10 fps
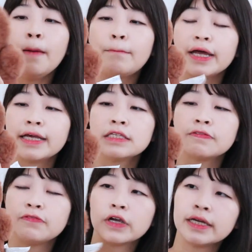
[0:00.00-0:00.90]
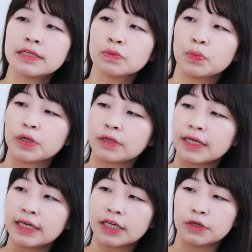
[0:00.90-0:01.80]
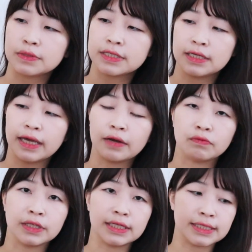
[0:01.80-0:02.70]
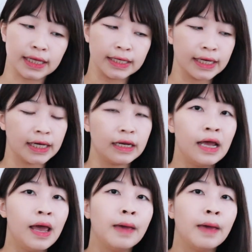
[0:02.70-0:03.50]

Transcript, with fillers: but his fur is really cutesy and really delicate,